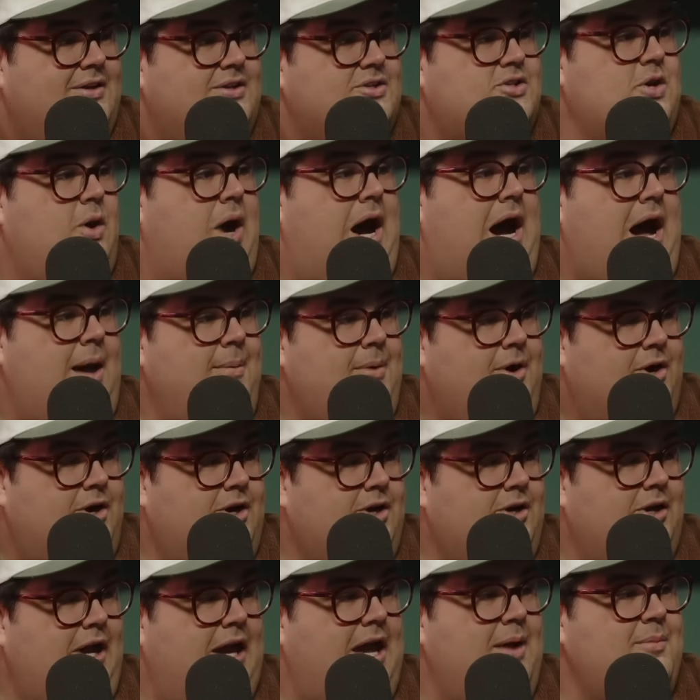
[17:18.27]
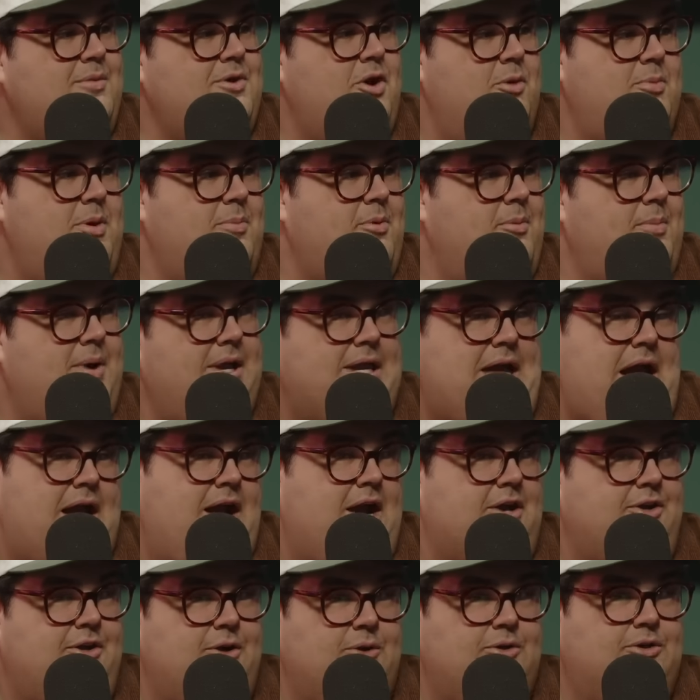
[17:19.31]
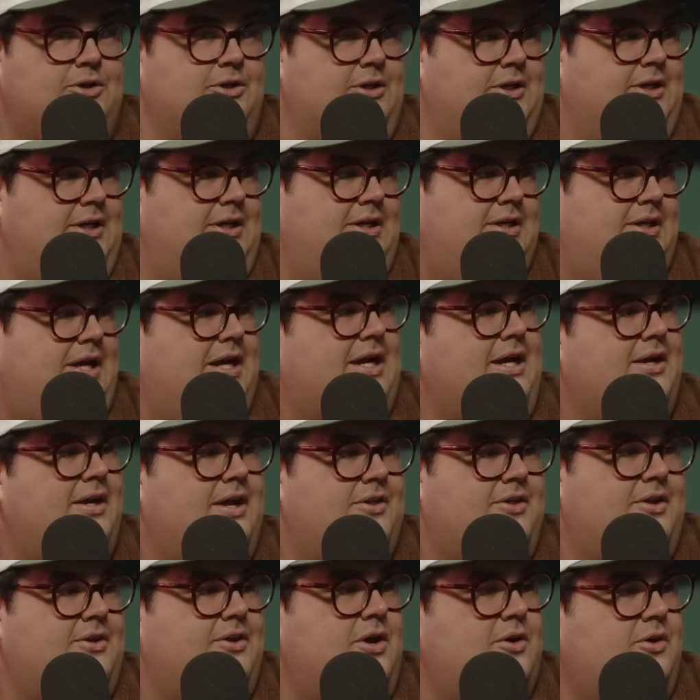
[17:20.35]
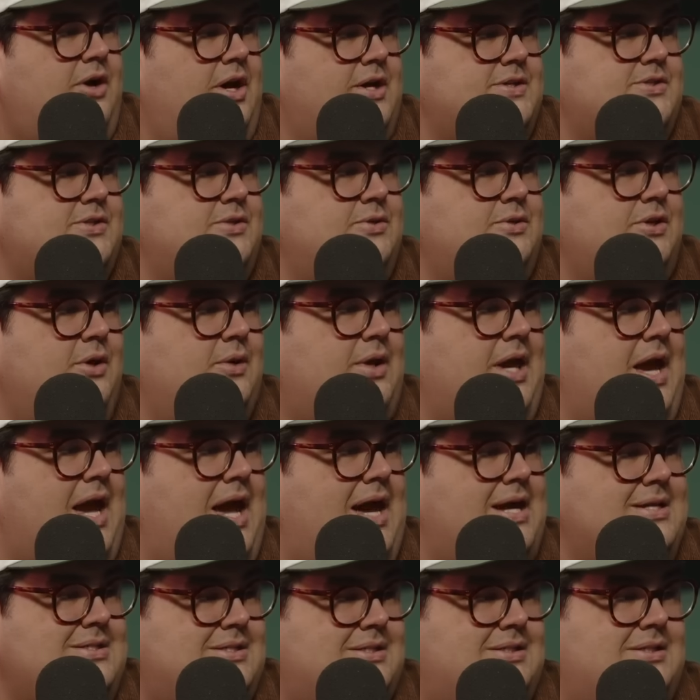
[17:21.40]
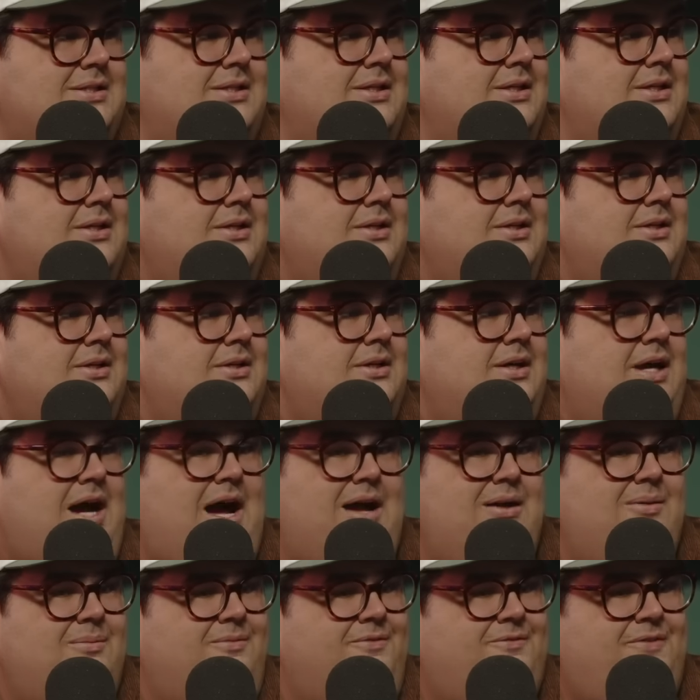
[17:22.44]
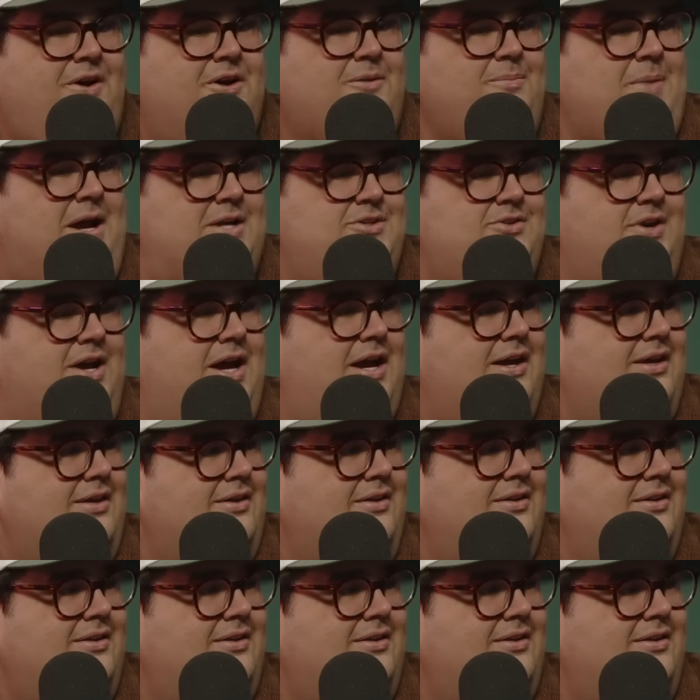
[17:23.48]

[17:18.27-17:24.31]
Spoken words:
So I'm hurt and we owe people money. I got no glory. I got nothing. No lawsuit, no cast. Fuck my drag.